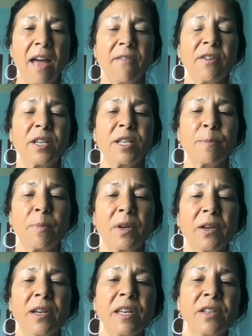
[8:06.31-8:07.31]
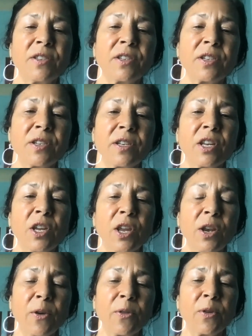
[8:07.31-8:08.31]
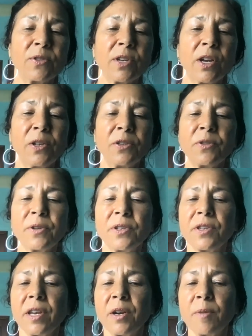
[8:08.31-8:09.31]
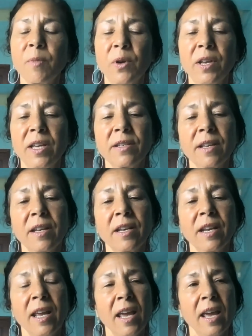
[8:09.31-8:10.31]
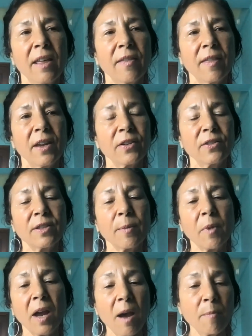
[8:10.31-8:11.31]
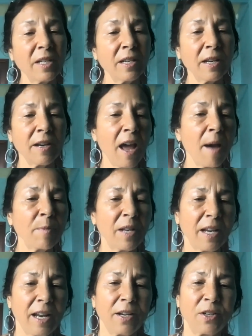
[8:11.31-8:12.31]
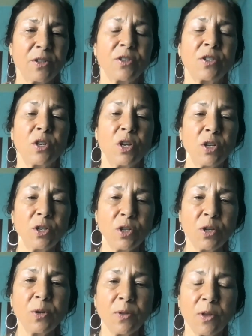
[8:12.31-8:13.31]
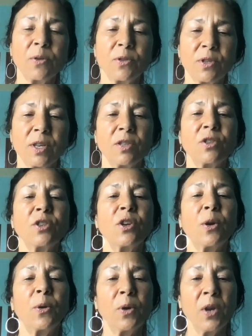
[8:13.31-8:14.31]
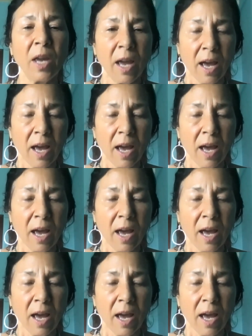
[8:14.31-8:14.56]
I've experienced, those cultural ceremonies, and there's some common denominators to those. And so